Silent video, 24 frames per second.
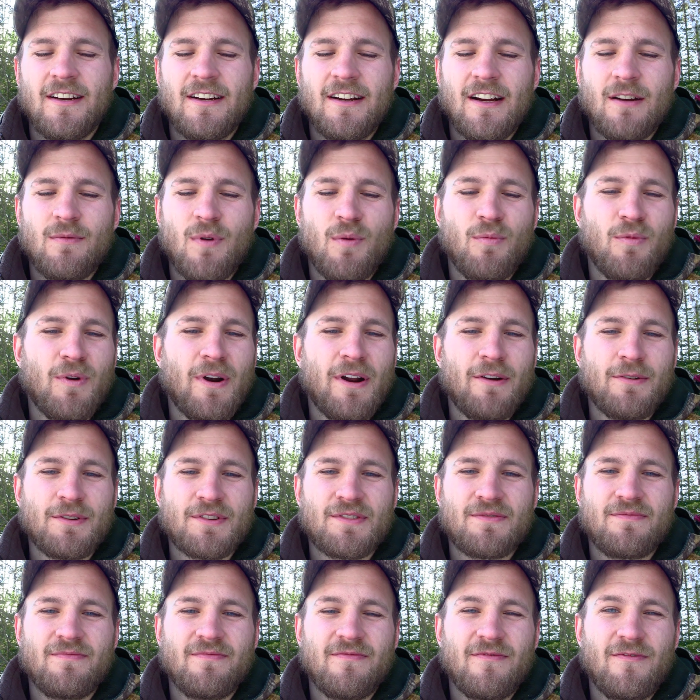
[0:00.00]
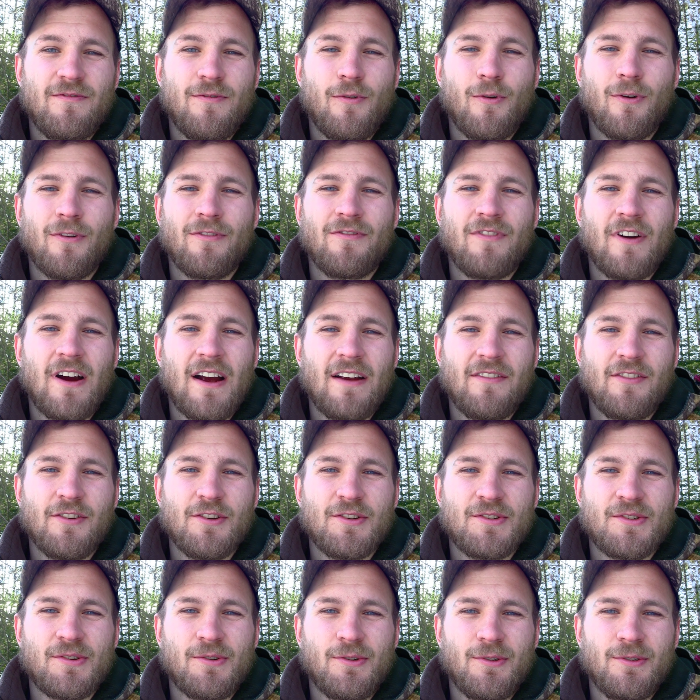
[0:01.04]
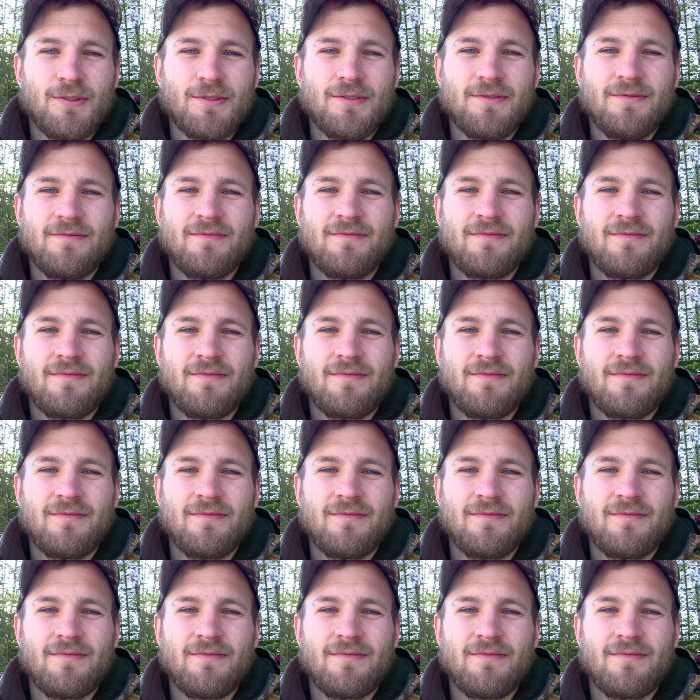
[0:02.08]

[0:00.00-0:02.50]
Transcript: I remember when I was 4 or 5 years old,